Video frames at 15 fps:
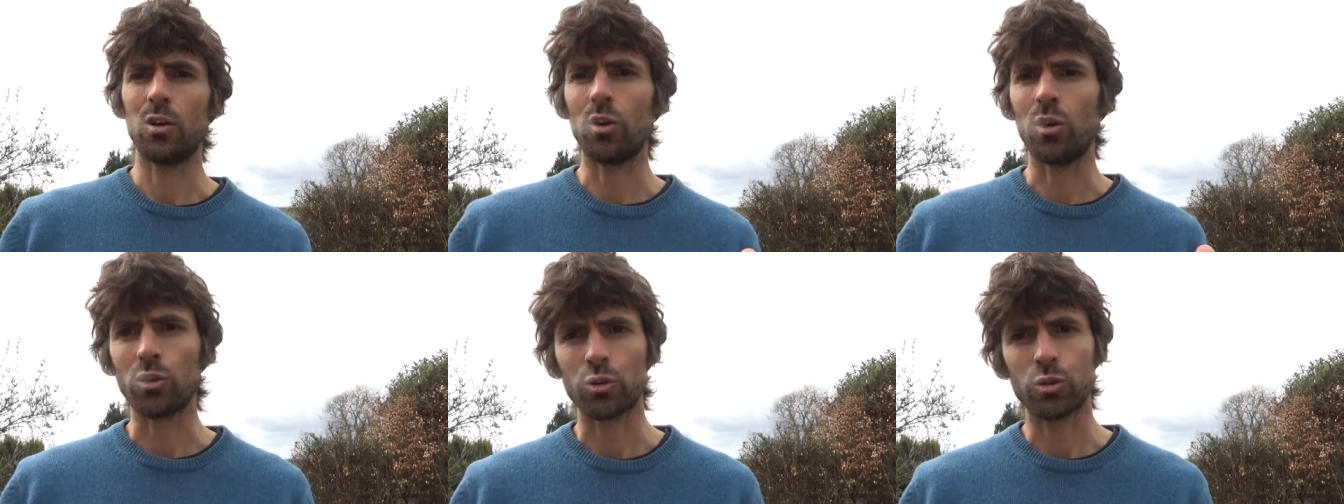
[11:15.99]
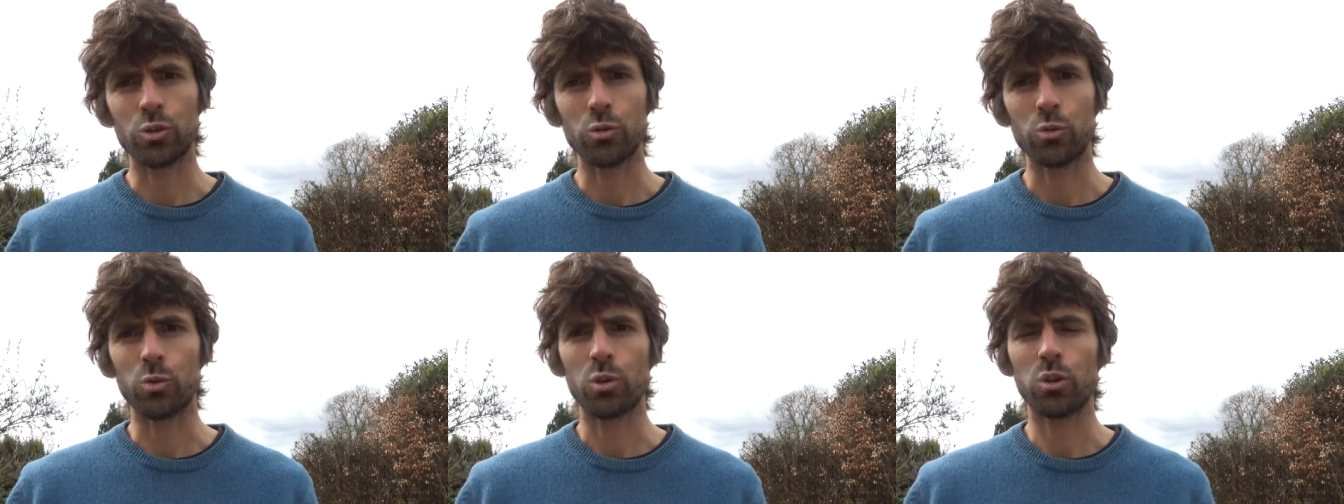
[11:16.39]
or
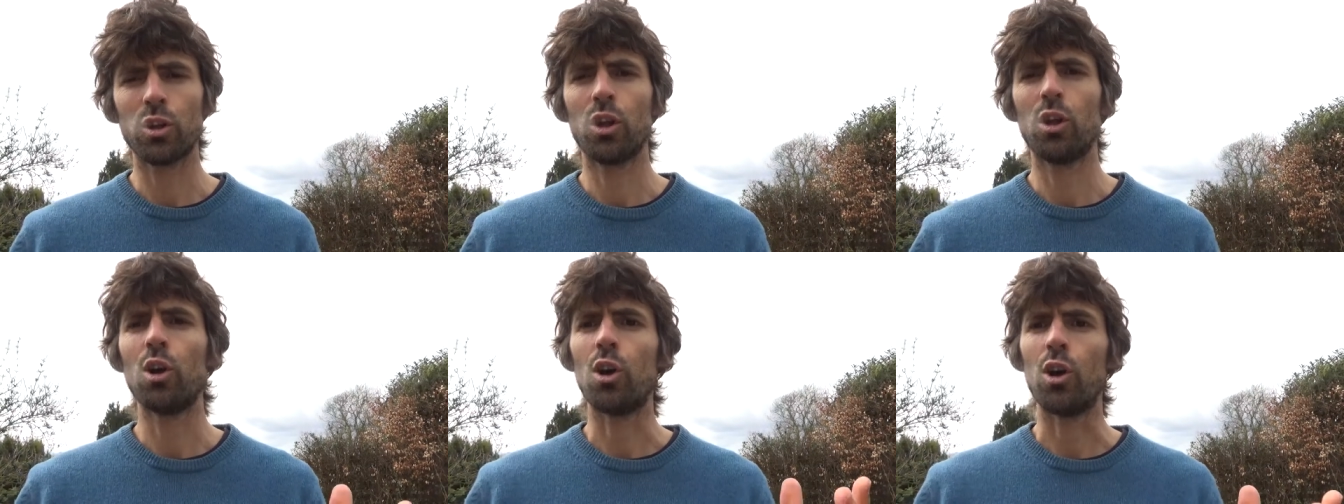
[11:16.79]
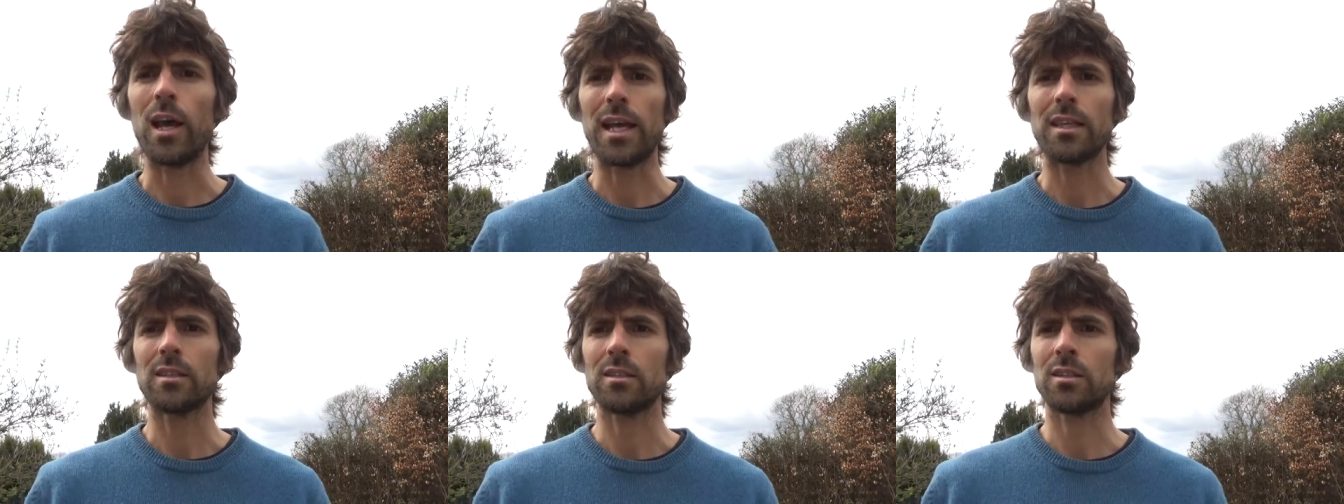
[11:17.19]
truth or
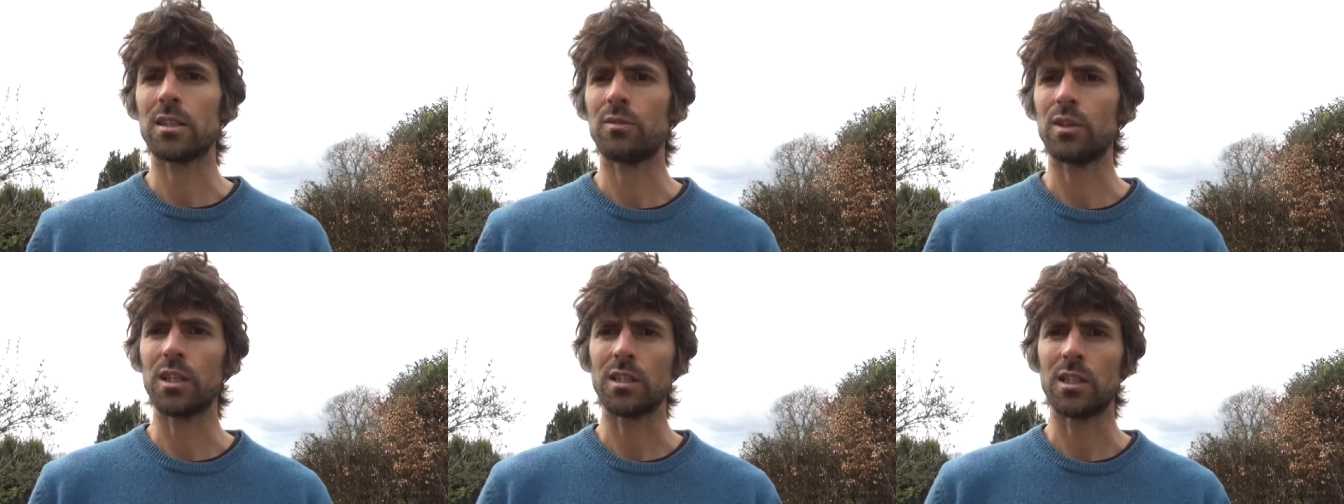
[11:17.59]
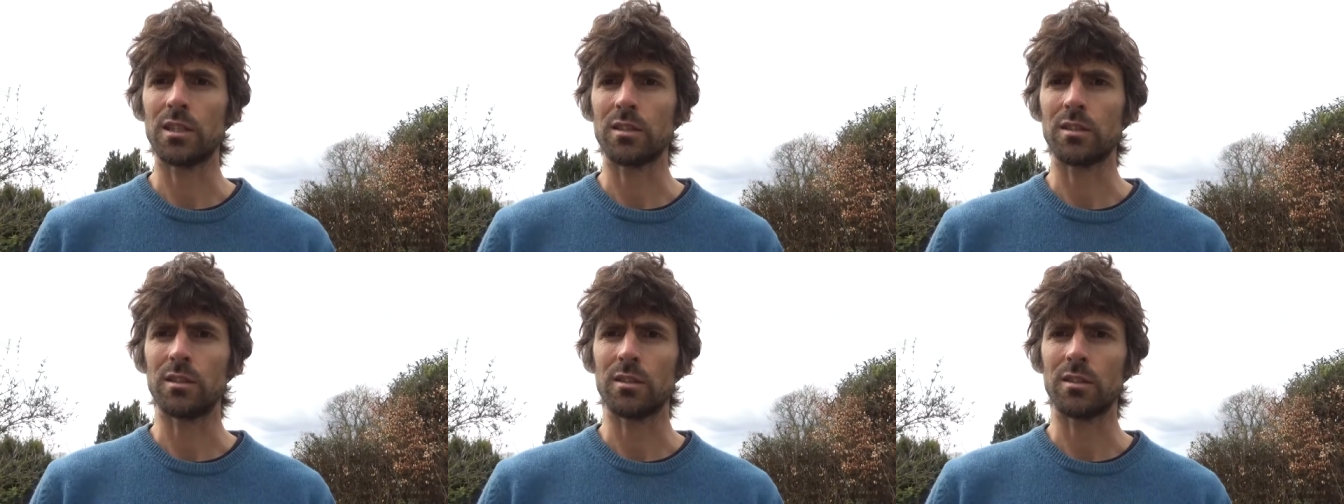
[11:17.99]
essence of
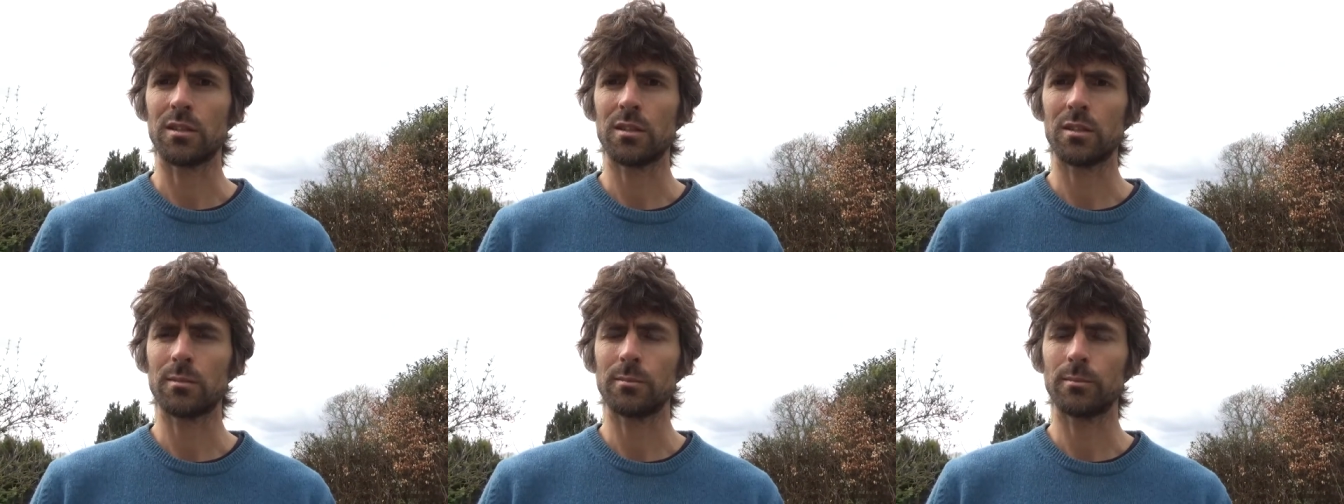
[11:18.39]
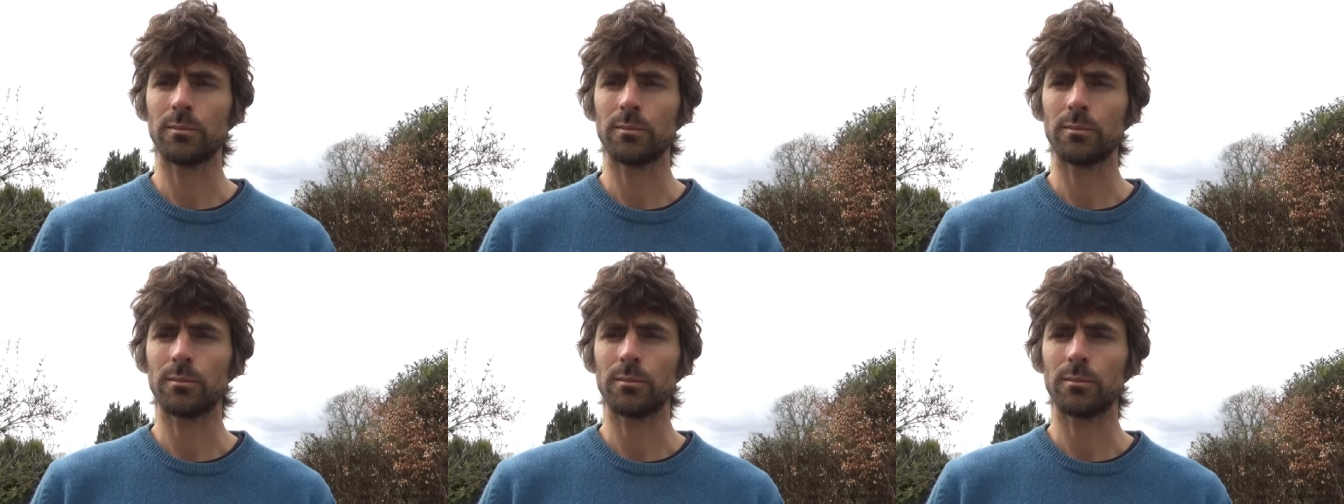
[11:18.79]
existence.